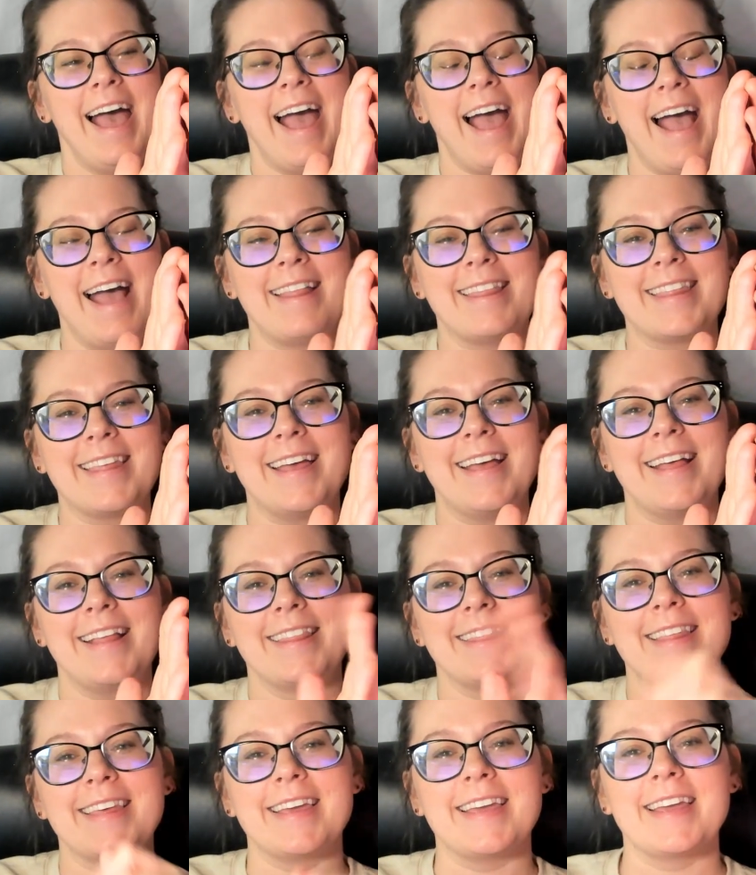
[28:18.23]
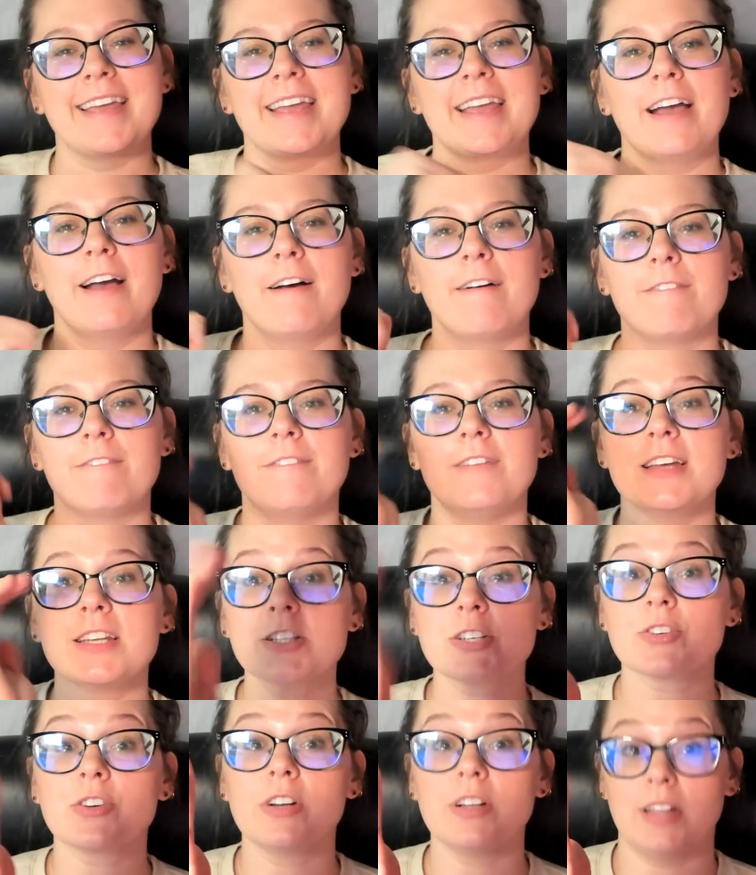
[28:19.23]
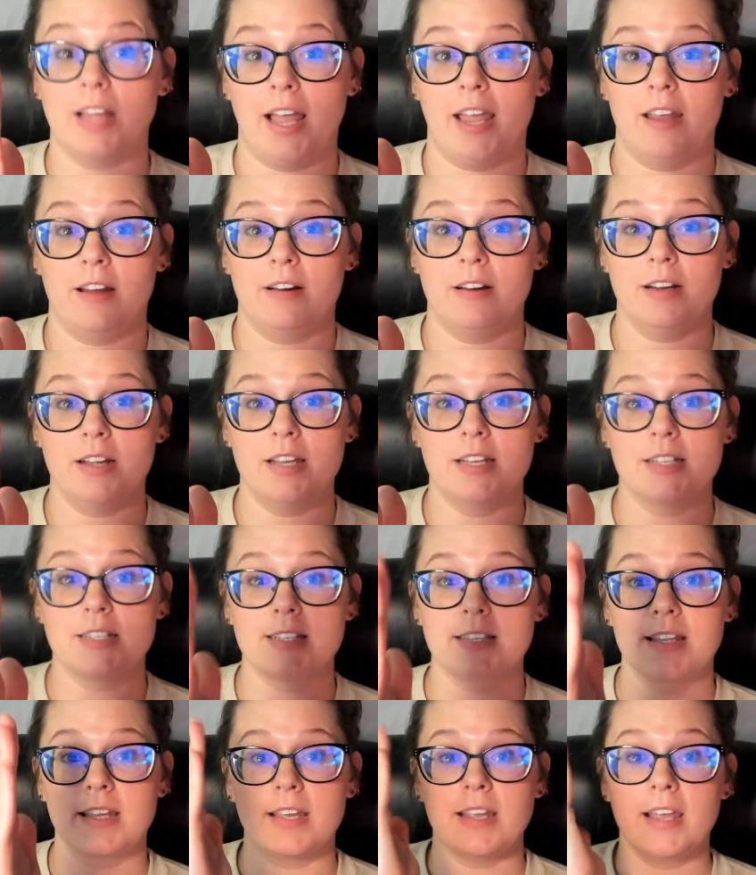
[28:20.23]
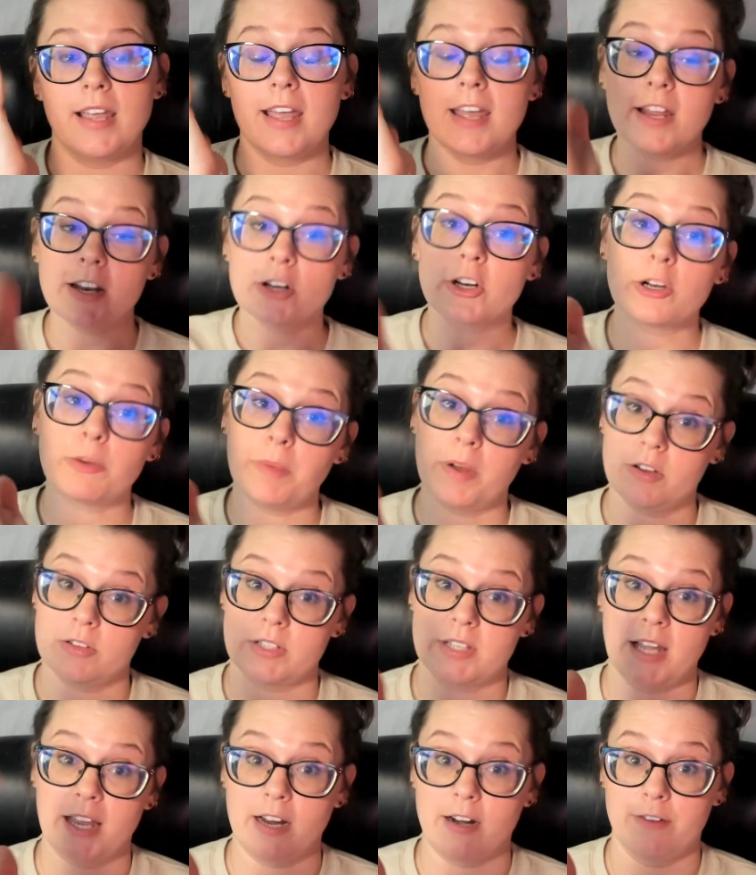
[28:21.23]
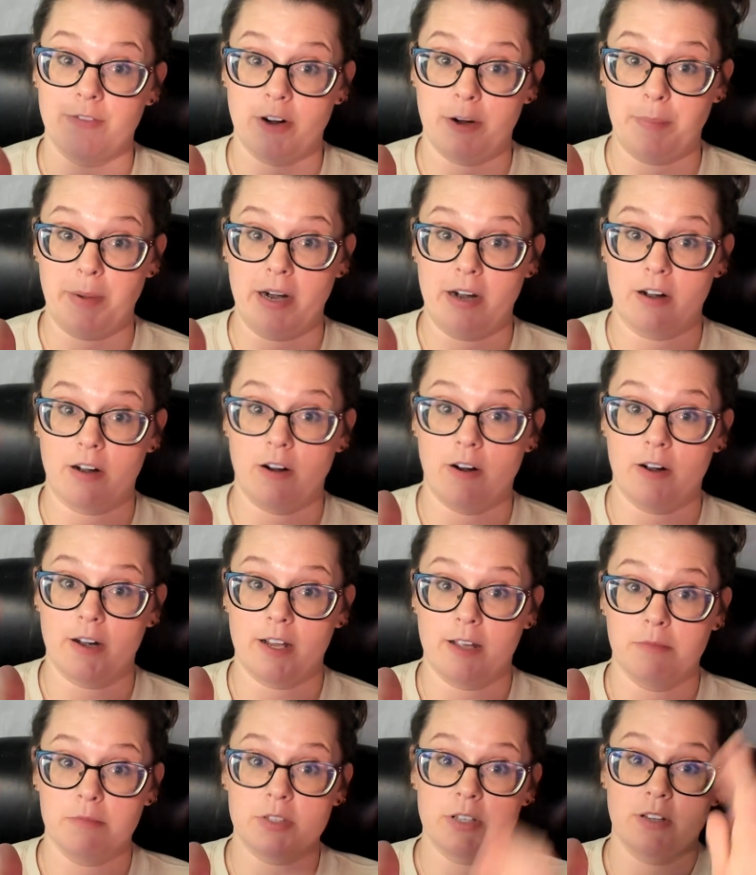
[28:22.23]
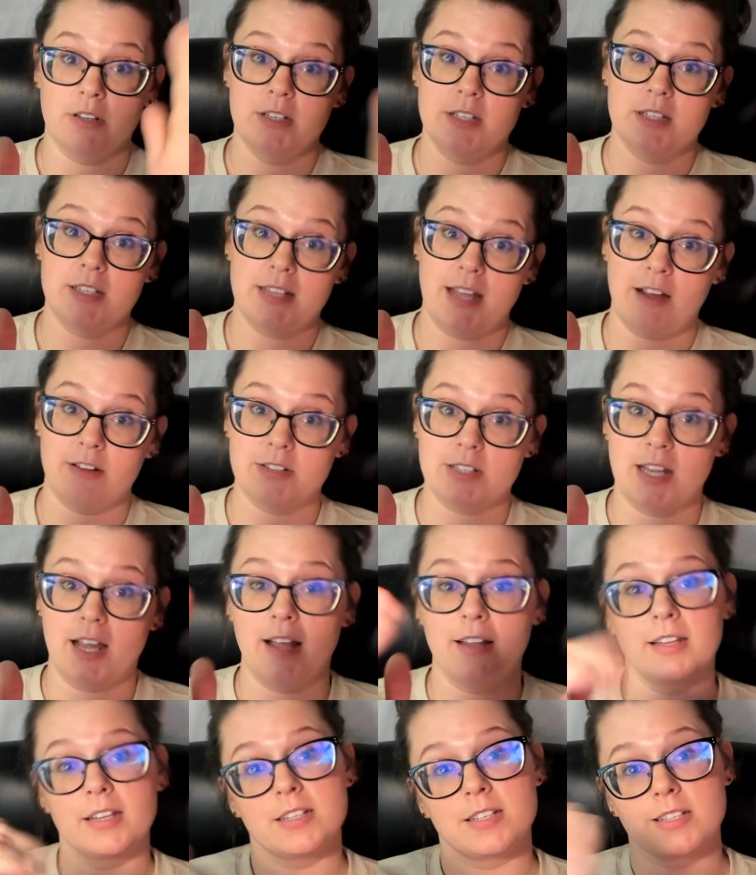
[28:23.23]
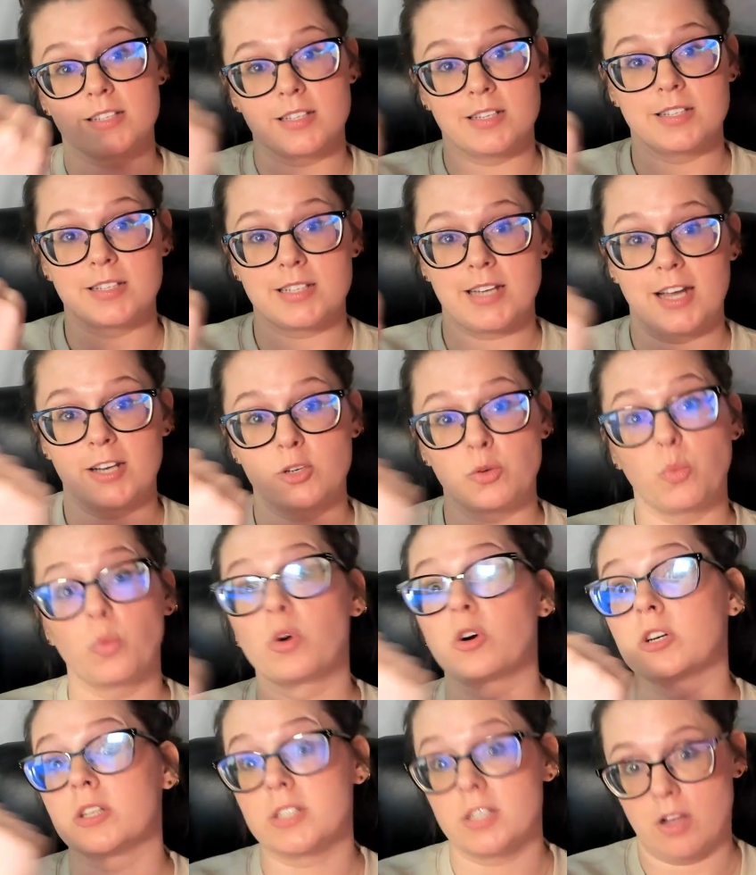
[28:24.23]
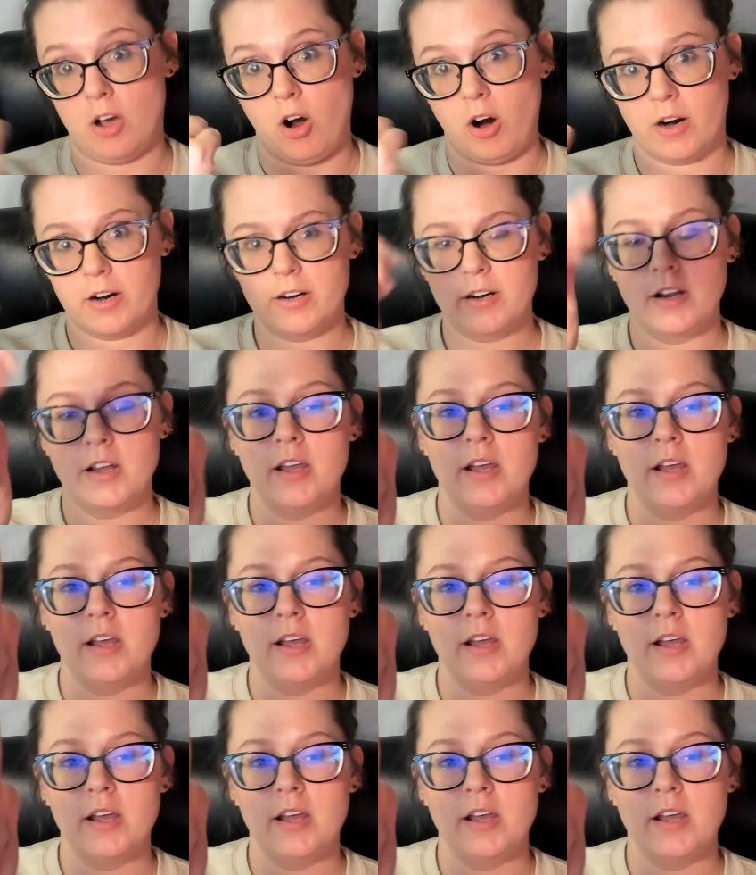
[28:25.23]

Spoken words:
And then the visceral layer is the innermost layer of our pericardium. So this is outside, this is inside towards the heart.